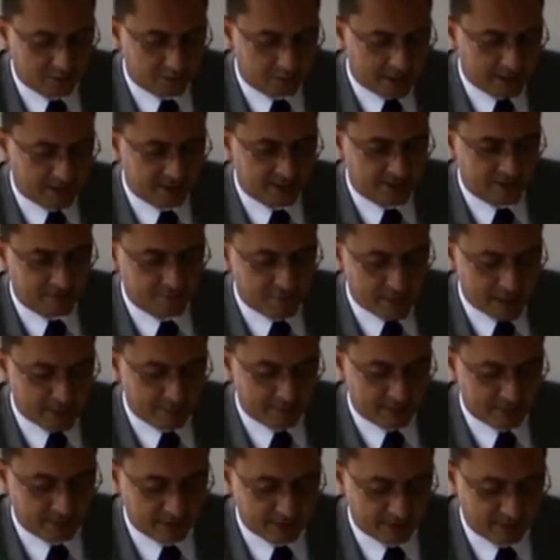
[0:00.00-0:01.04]
balance of
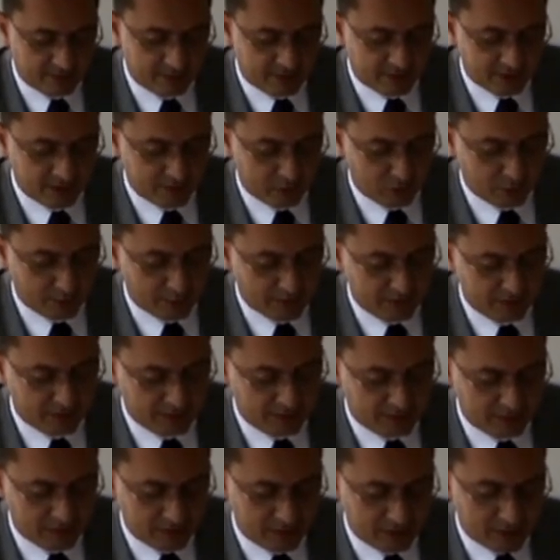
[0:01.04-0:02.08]
payment
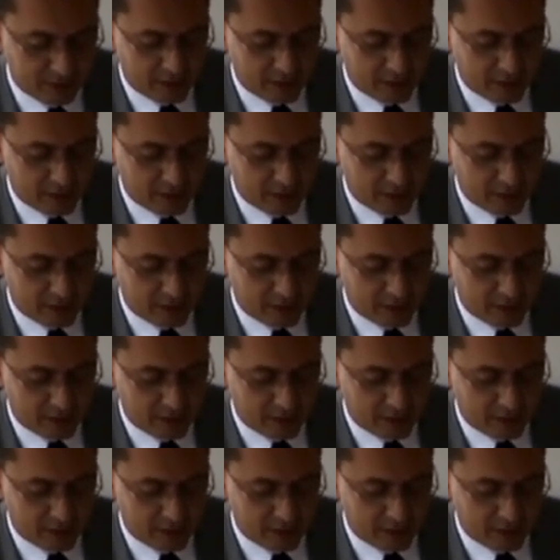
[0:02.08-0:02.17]
instruments,